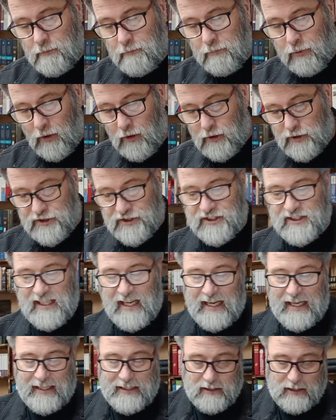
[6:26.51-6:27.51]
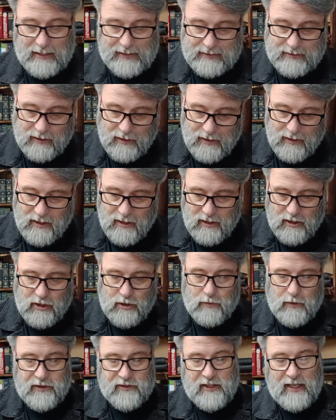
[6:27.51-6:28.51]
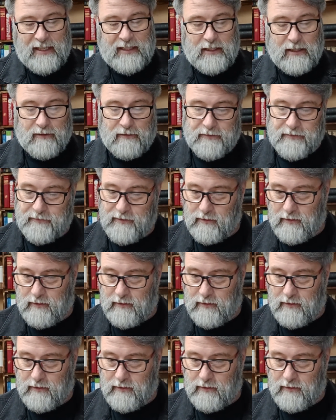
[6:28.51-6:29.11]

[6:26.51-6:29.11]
per se, like you would think of,